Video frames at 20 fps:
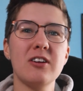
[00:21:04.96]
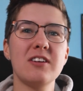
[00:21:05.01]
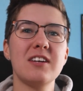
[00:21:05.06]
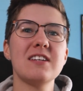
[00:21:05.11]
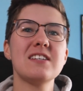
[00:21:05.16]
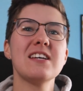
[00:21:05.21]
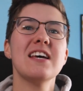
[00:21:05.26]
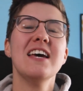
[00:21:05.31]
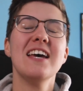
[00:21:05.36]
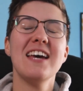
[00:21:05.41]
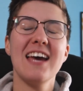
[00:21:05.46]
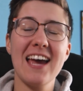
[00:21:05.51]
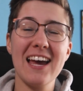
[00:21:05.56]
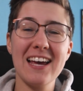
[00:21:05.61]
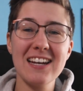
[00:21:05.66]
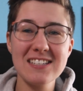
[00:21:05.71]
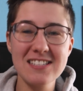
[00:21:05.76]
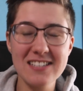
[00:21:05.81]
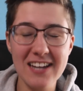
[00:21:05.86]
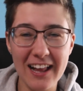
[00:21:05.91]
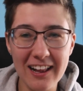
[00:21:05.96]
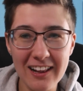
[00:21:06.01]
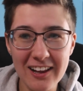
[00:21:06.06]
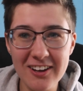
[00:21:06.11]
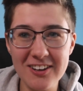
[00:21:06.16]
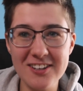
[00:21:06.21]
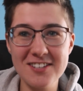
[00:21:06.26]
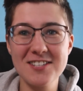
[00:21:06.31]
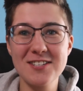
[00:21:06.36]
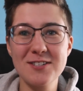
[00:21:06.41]
on it, and tell
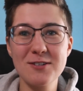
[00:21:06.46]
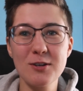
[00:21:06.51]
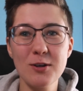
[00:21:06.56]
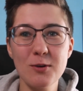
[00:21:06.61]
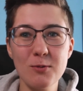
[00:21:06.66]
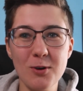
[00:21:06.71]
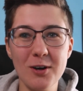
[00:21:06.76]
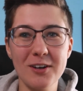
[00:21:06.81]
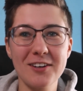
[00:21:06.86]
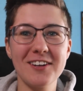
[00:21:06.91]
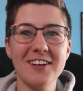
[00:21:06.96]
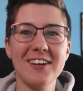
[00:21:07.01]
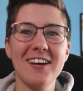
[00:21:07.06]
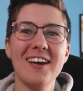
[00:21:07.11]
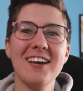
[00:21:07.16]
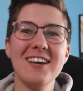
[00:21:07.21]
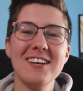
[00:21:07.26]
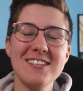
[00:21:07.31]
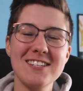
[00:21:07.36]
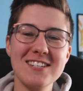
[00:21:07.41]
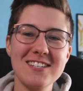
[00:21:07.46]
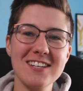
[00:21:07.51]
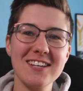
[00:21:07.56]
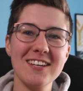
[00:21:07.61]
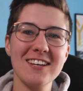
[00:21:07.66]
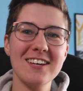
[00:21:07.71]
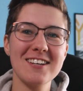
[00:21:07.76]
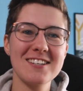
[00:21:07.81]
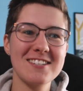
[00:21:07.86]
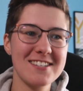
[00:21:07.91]
us, do you want to
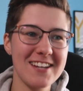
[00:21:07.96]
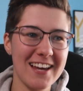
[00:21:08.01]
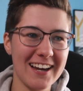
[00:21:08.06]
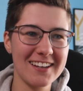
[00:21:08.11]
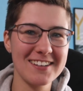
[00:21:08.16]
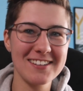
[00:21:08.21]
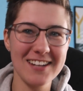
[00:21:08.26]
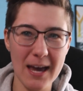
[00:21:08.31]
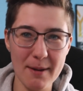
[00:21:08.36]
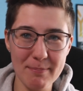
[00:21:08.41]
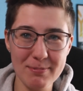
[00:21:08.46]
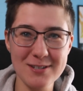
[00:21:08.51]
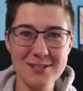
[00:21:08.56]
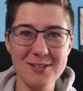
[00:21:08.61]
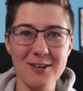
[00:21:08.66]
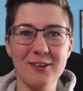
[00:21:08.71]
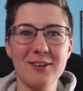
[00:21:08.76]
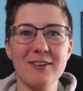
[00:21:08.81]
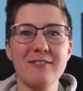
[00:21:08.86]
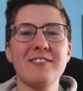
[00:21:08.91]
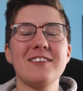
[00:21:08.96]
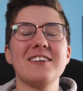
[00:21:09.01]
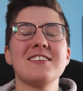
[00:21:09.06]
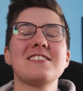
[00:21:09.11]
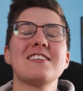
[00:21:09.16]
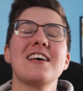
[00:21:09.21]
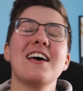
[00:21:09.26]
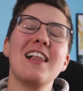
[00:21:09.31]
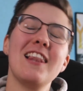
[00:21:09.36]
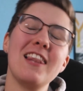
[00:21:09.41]
see a second episode of
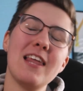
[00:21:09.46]
this?